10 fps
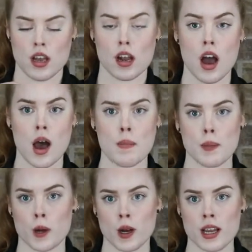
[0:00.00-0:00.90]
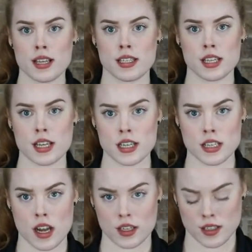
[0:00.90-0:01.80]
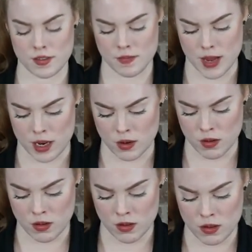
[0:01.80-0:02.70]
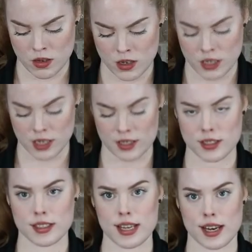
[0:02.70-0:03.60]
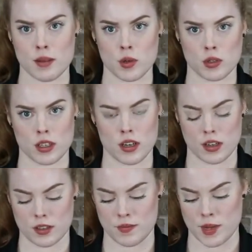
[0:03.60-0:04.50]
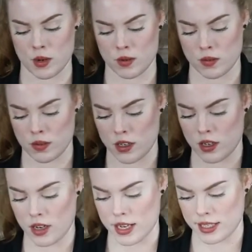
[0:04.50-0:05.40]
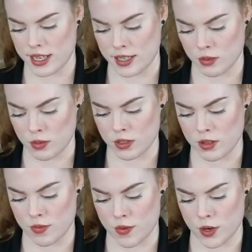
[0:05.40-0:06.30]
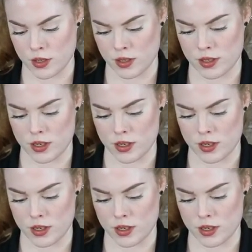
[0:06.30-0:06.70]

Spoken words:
Copper is a conductive metal, and it's the second most conductive metal. Can you guys guess what's the first?